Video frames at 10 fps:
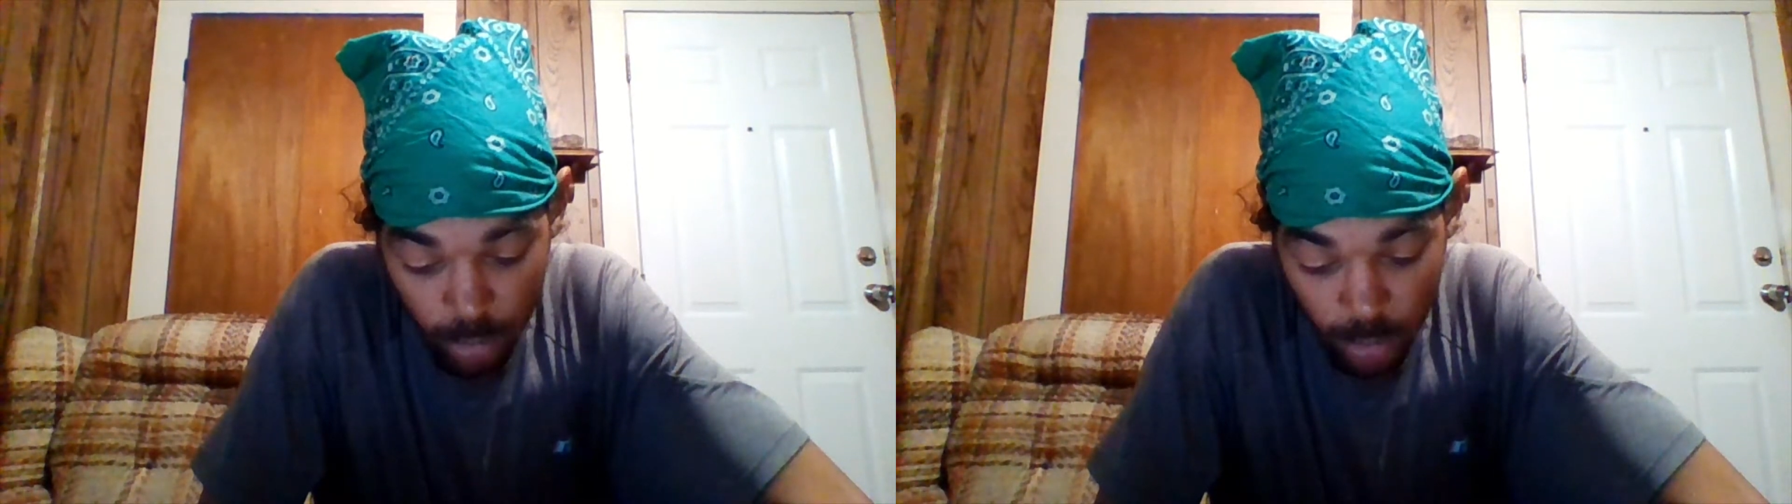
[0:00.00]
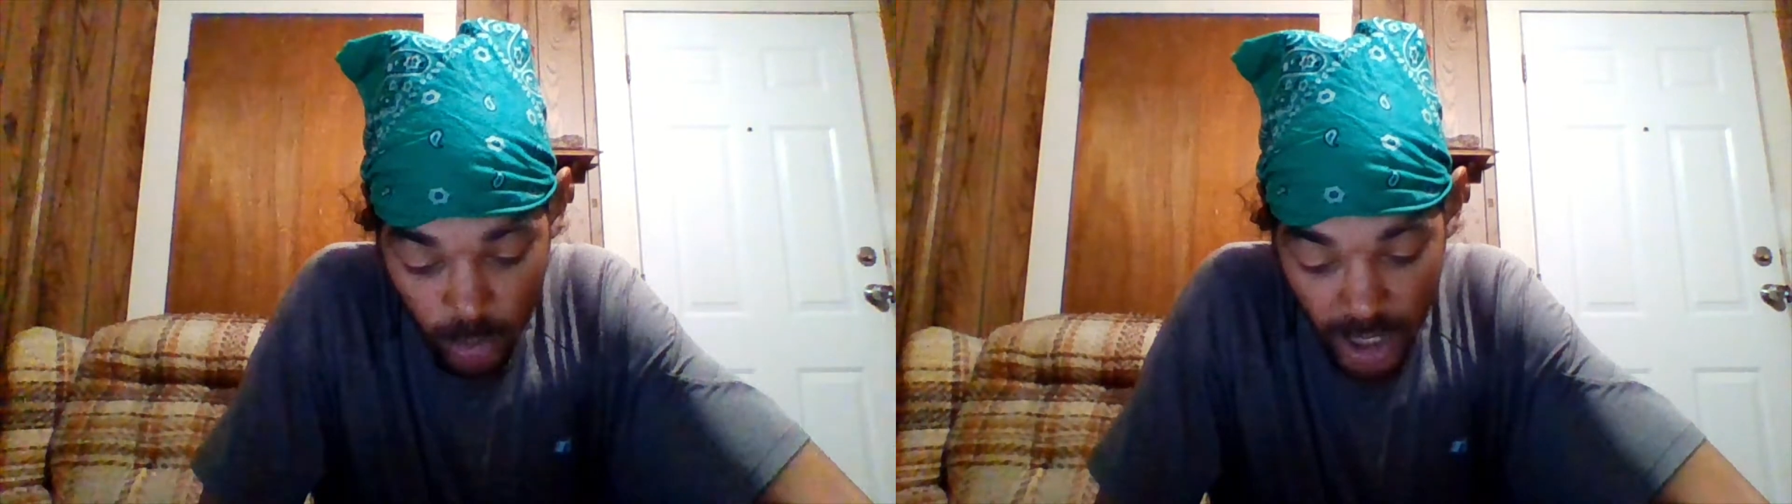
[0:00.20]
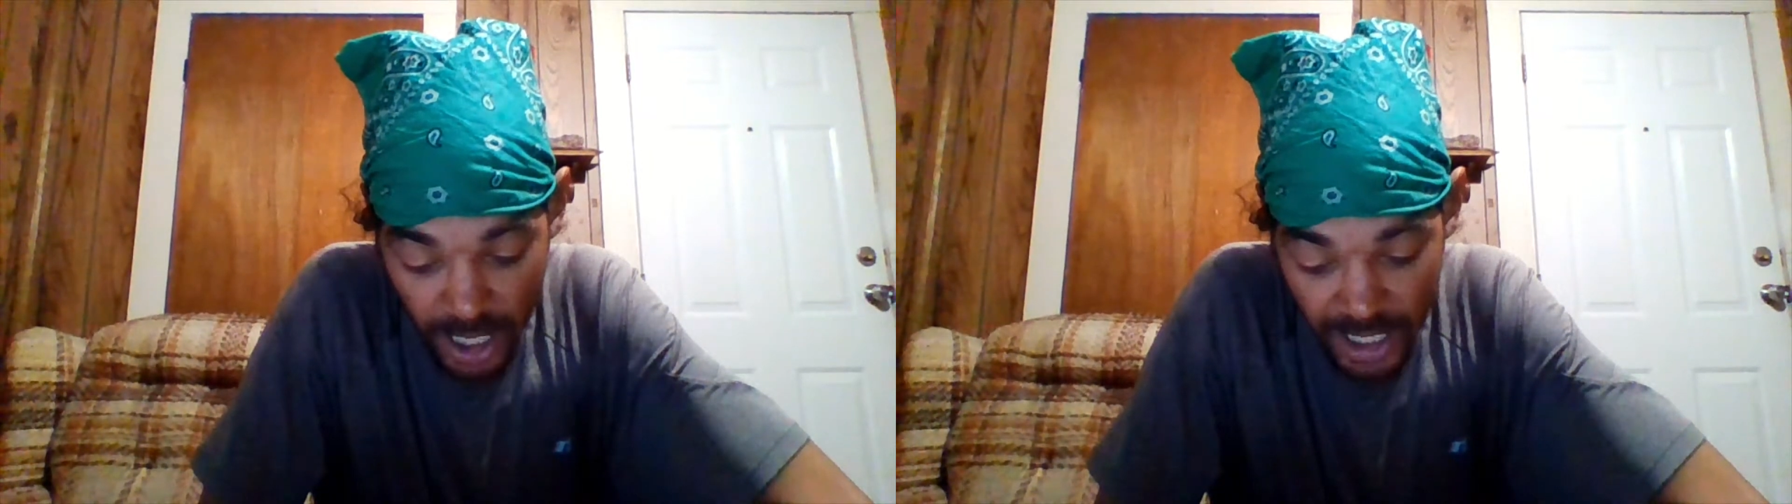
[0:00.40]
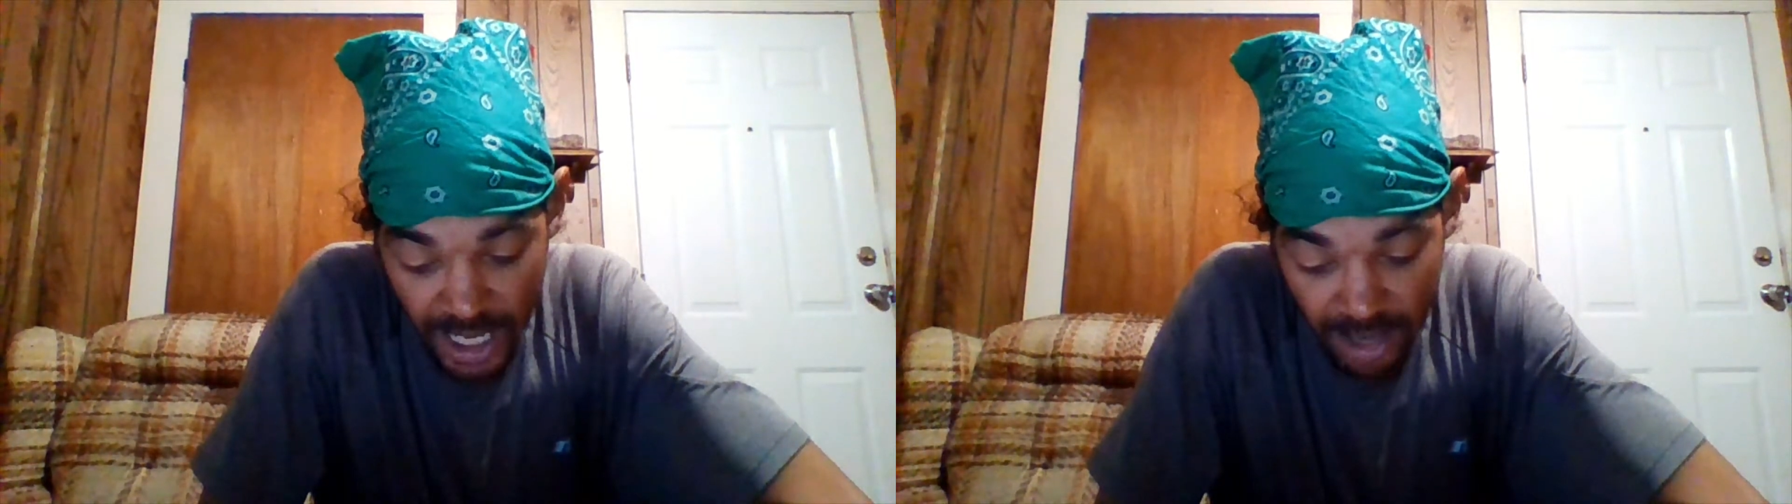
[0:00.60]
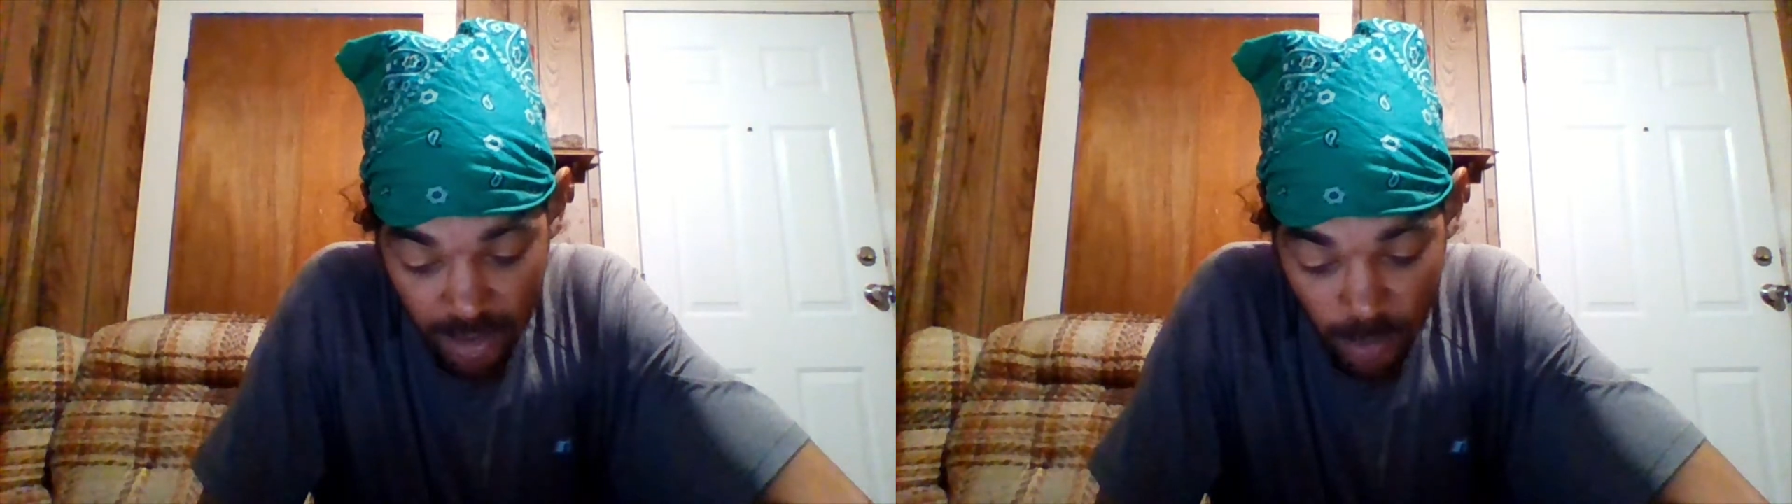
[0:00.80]
for a
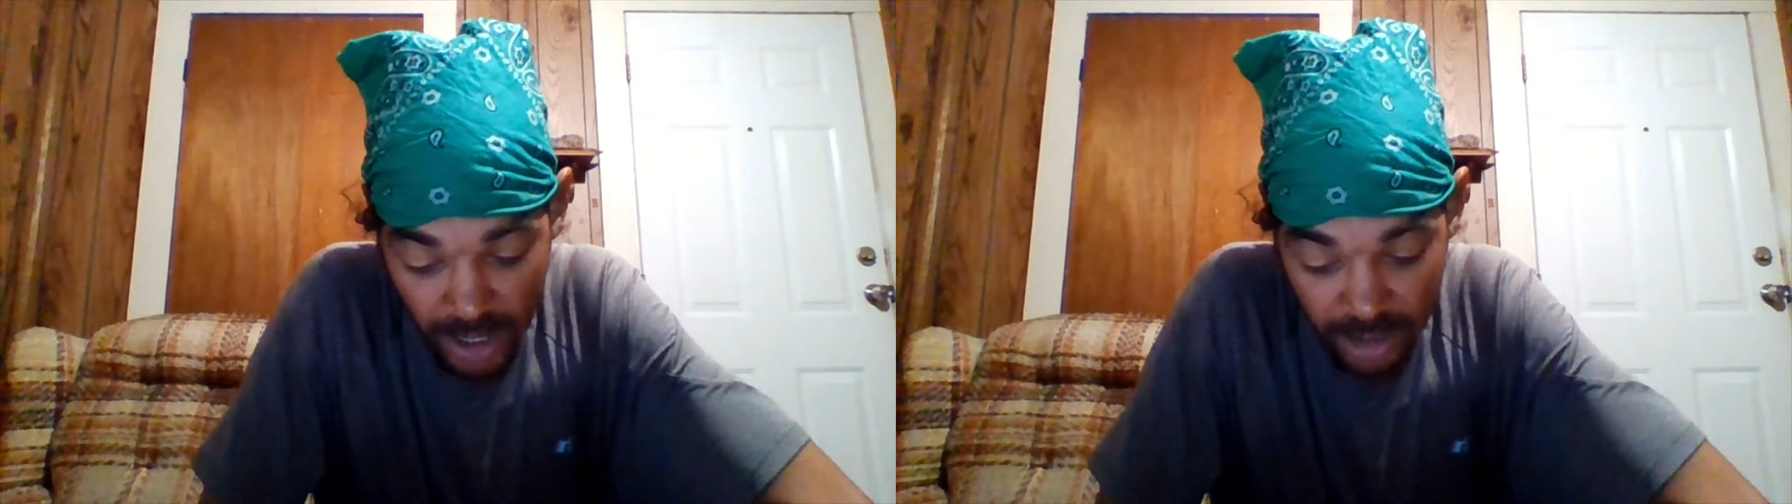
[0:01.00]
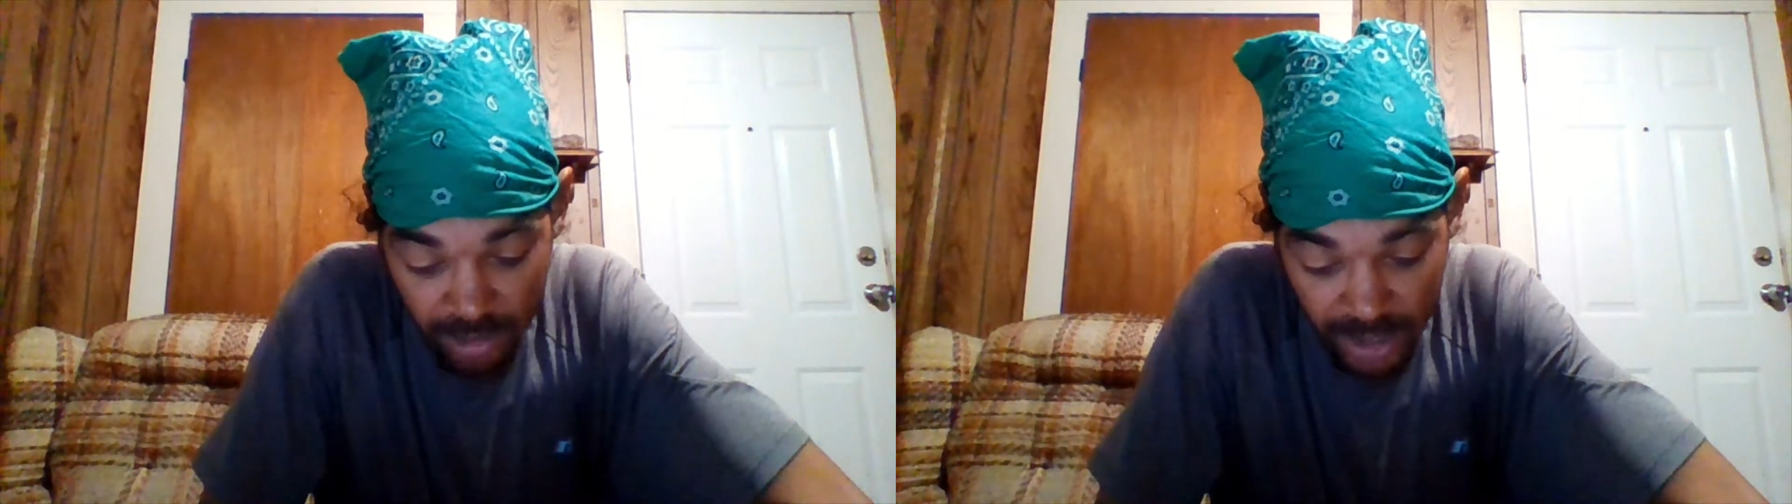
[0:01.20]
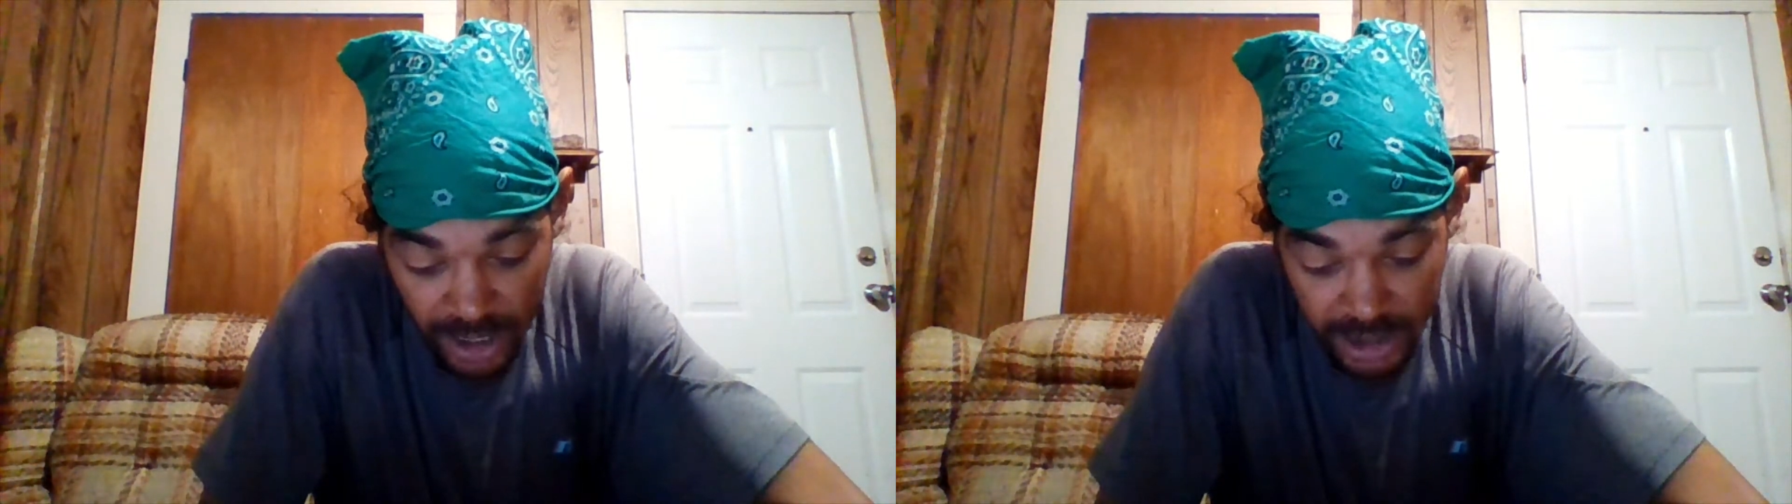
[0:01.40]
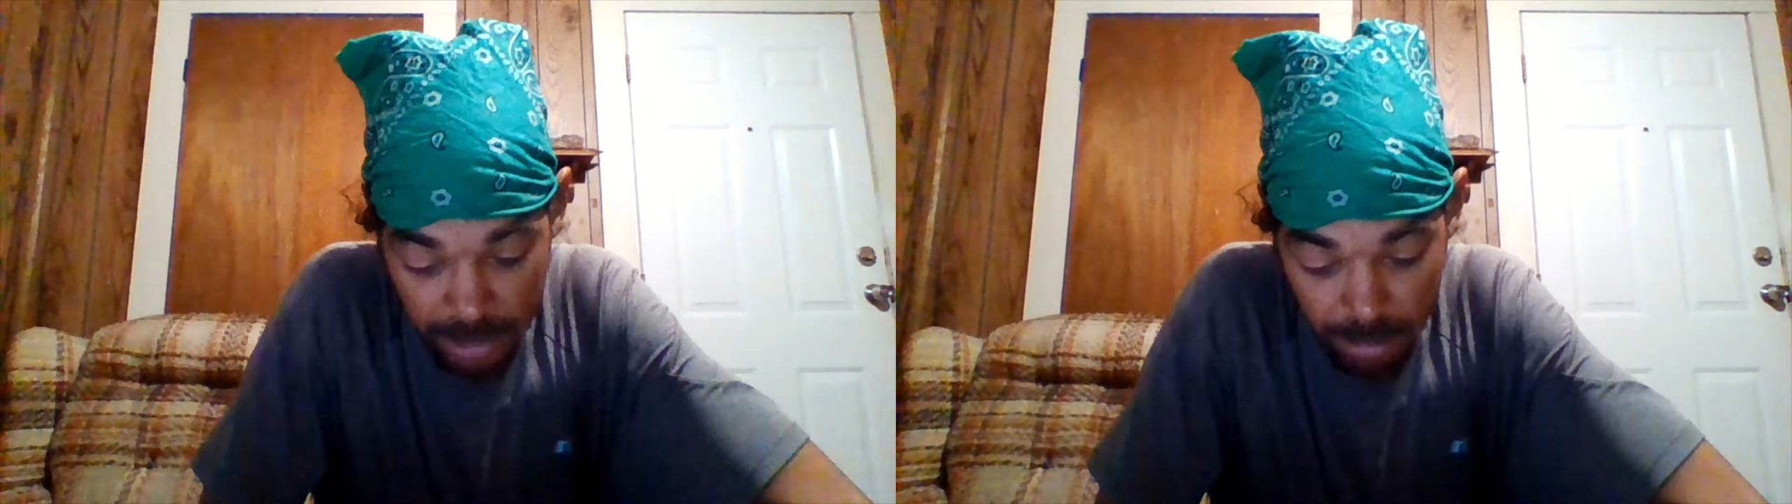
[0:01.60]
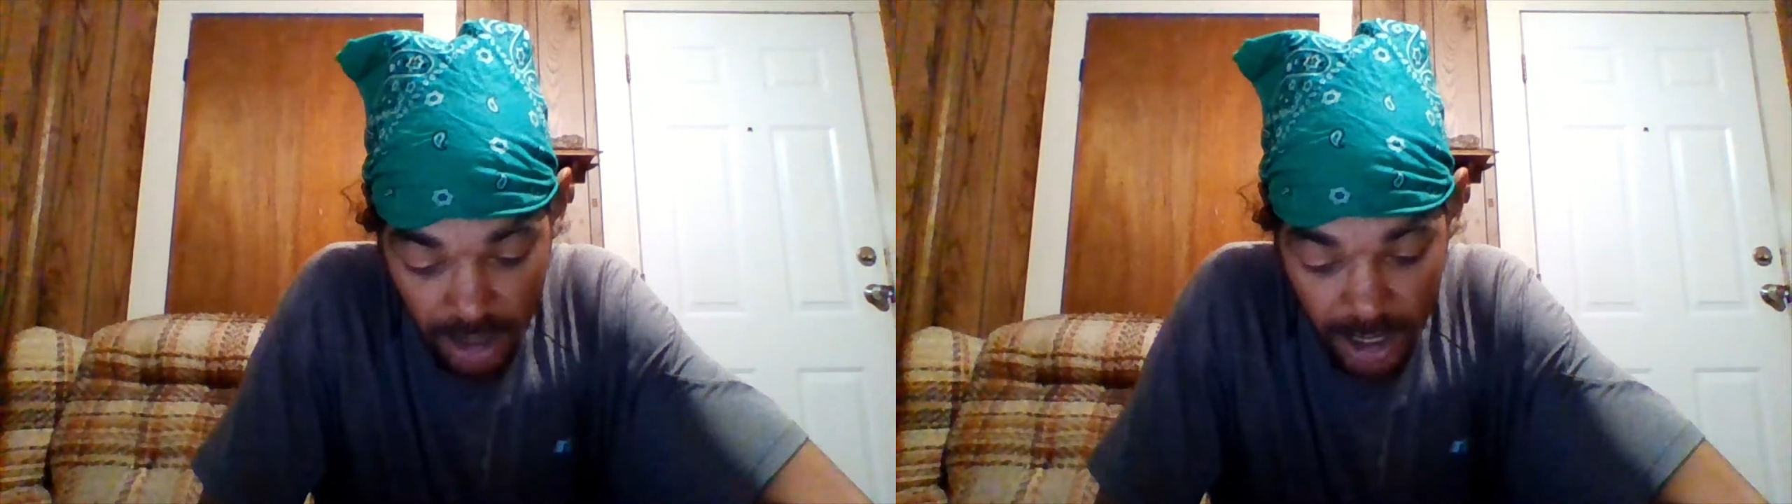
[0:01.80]
heavyweight
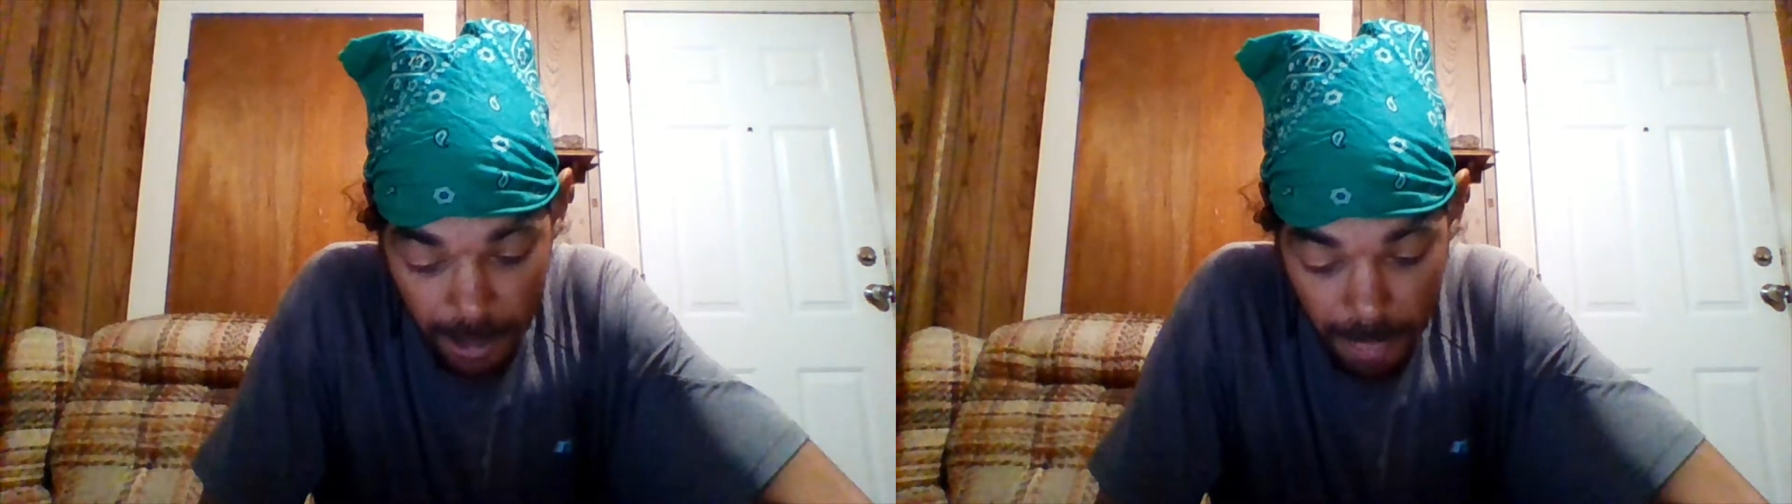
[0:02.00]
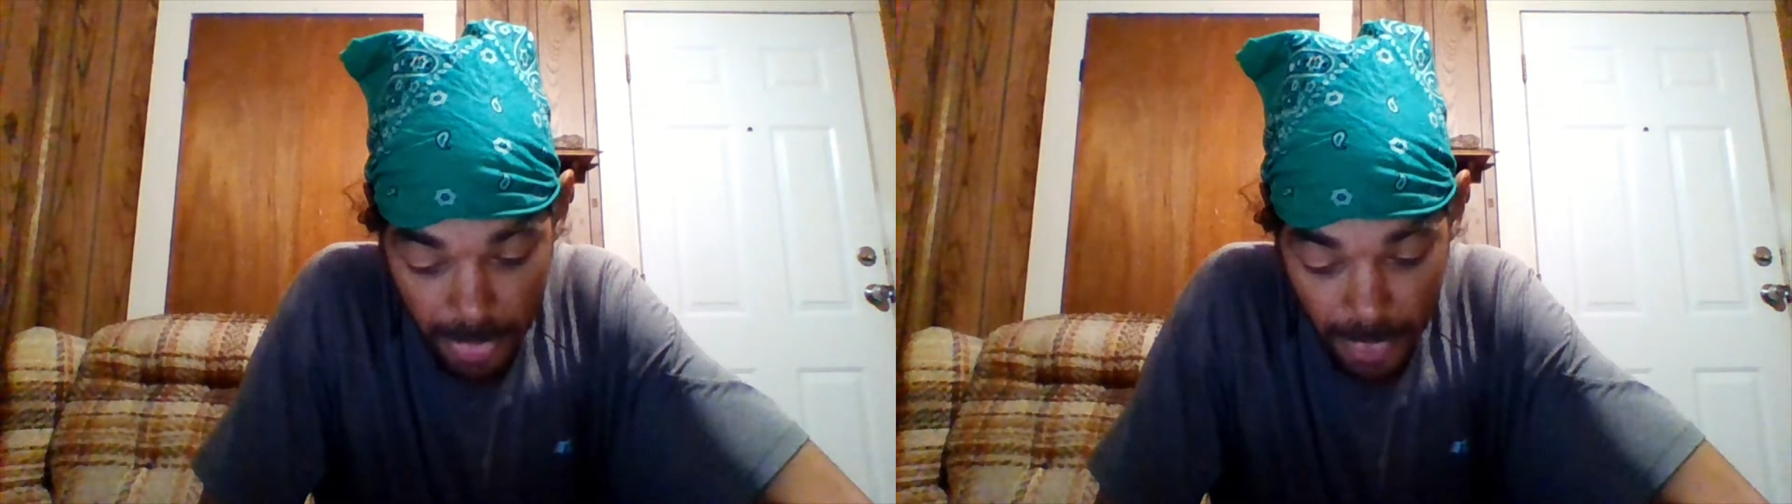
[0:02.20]
division, but